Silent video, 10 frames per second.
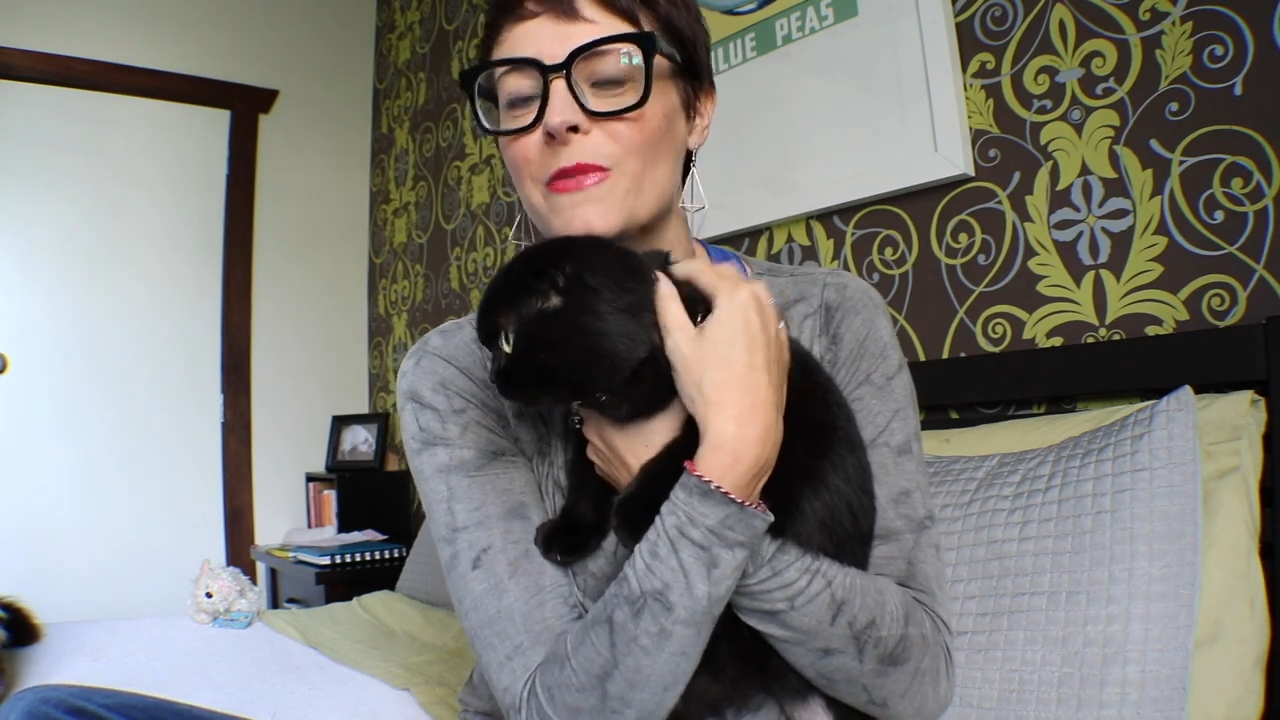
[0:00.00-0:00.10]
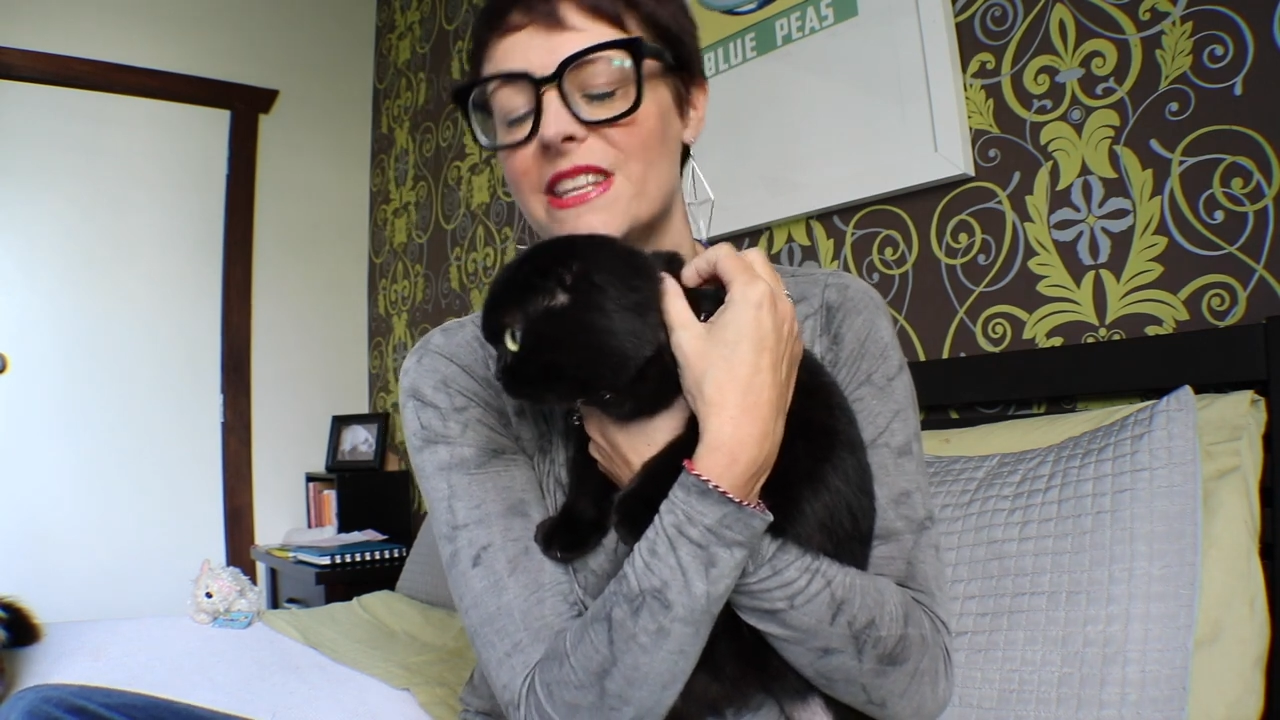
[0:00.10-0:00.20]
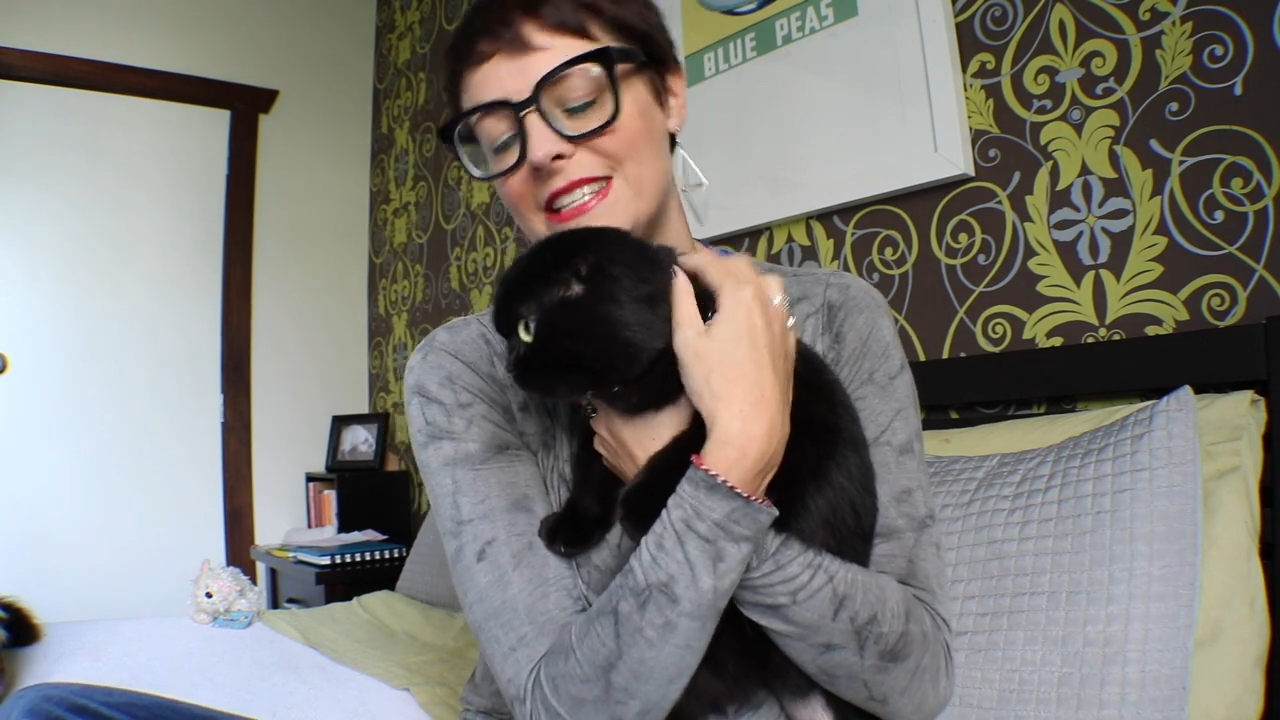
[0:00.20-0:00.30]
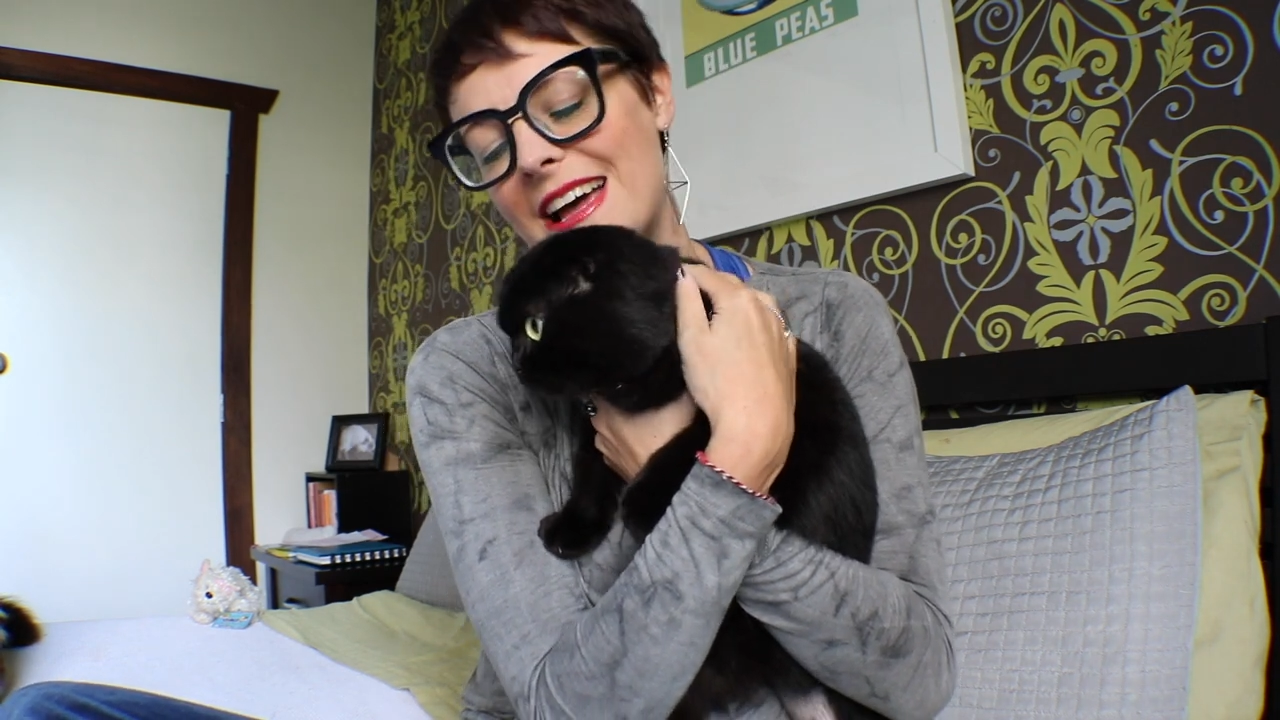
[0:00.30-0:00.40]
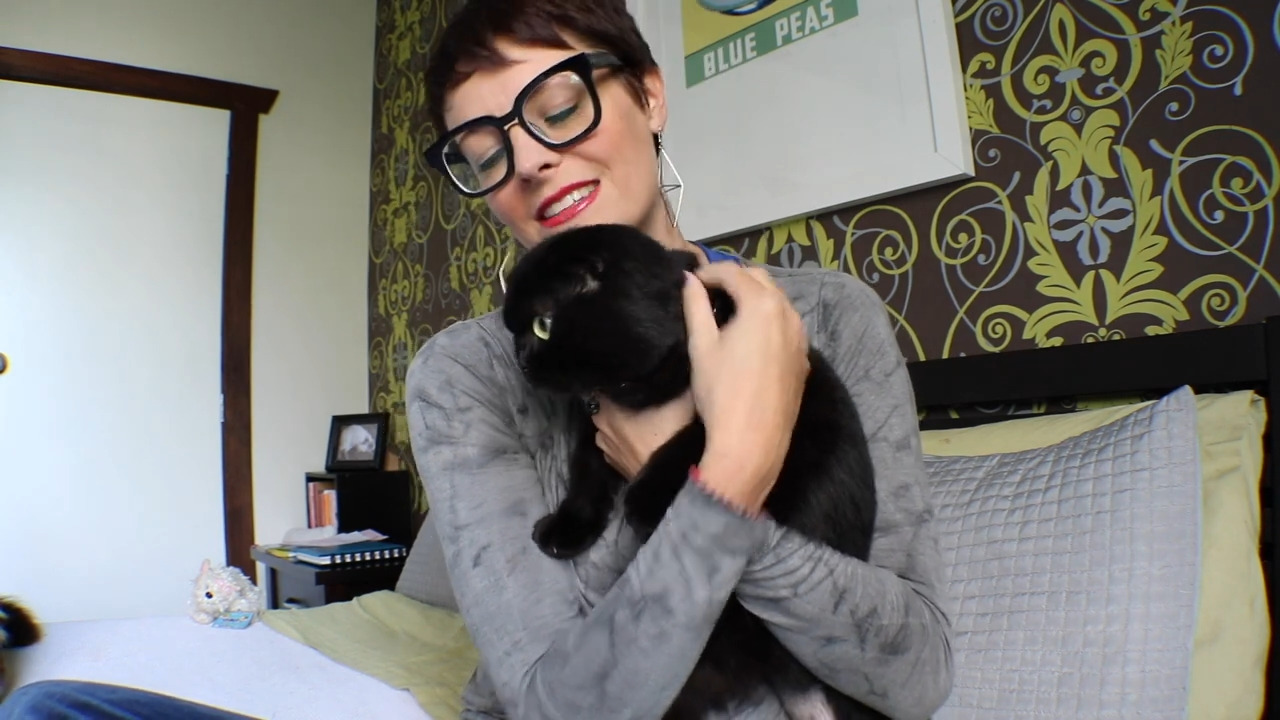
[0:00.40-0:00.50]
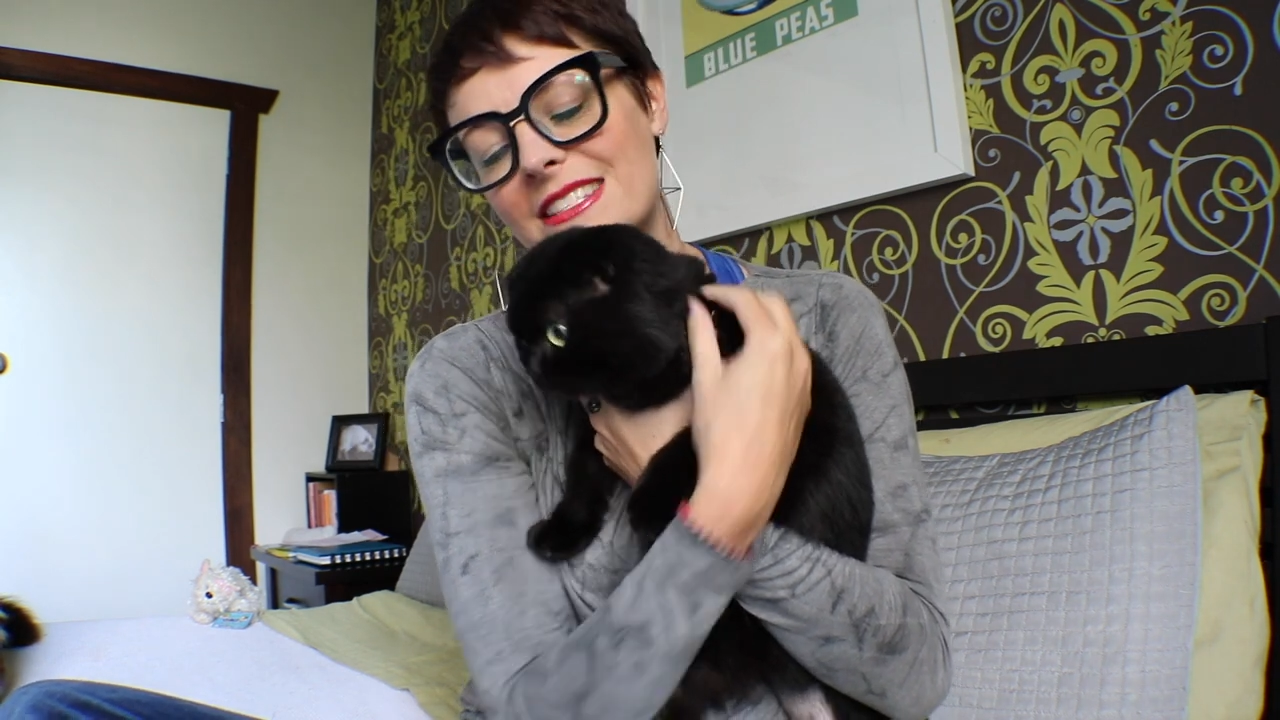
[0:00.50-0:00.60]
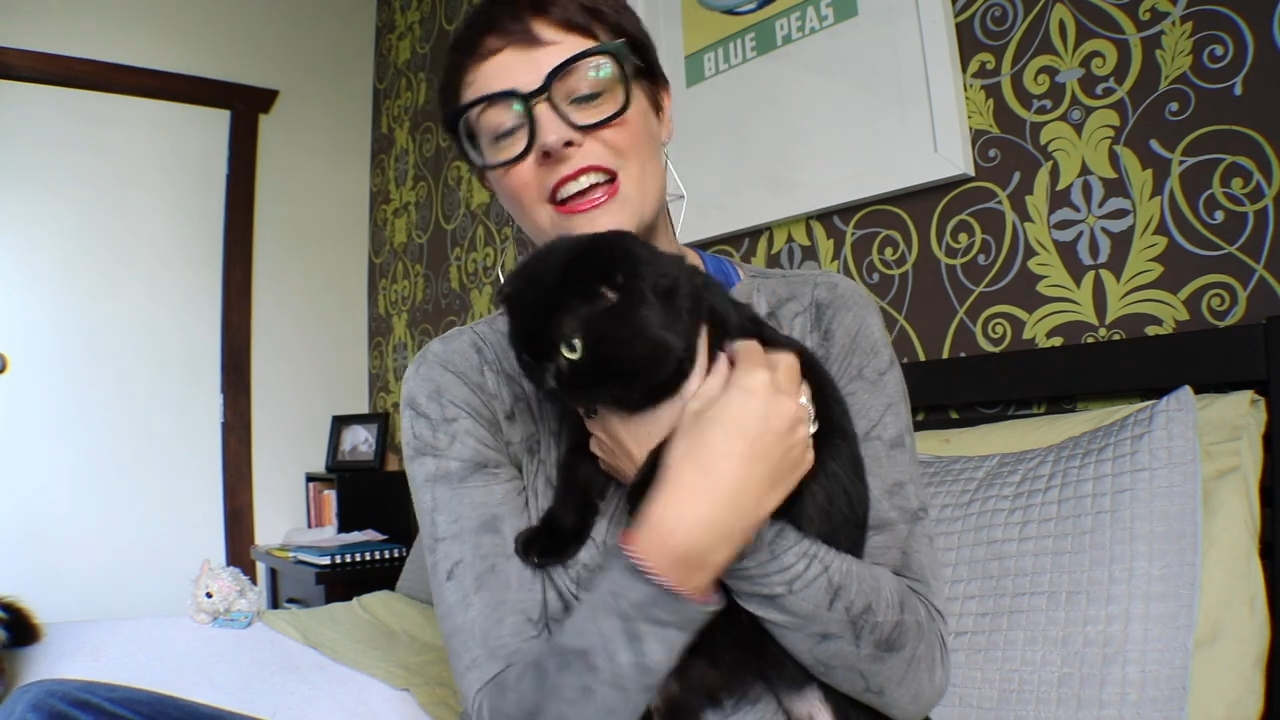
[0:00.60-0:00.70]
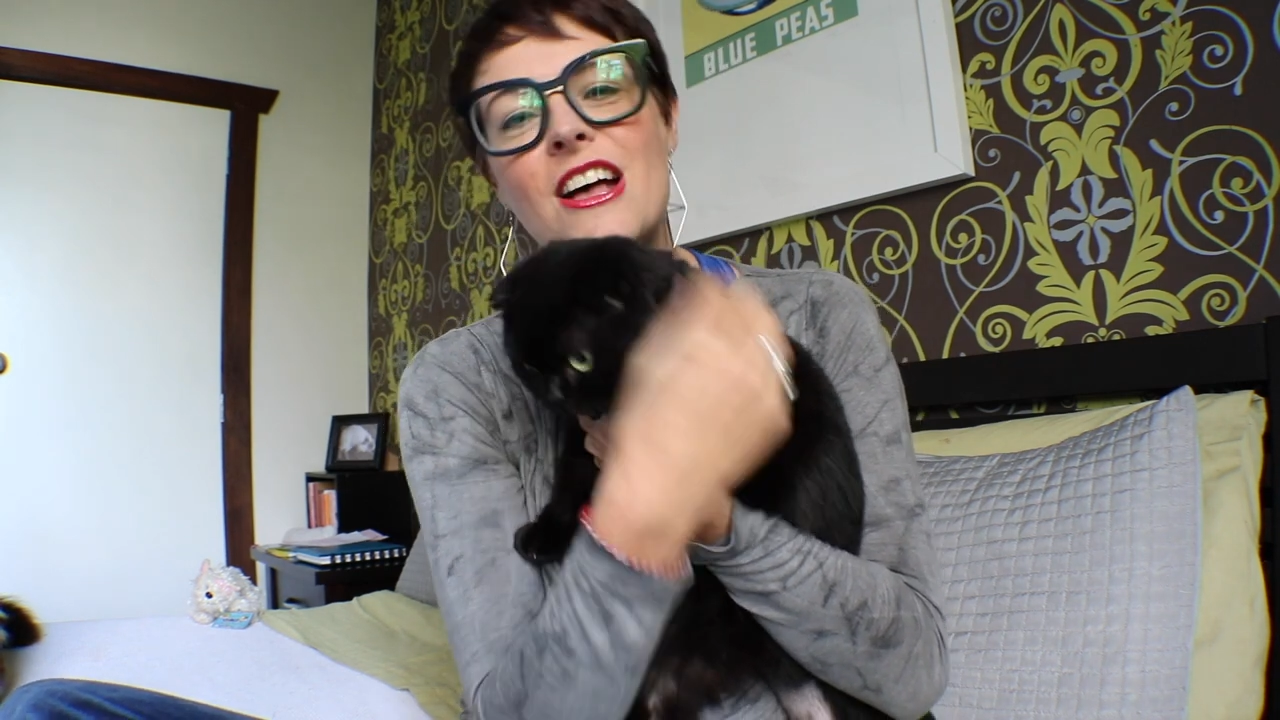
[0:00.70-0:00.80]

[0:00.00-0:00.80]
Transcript: in this house.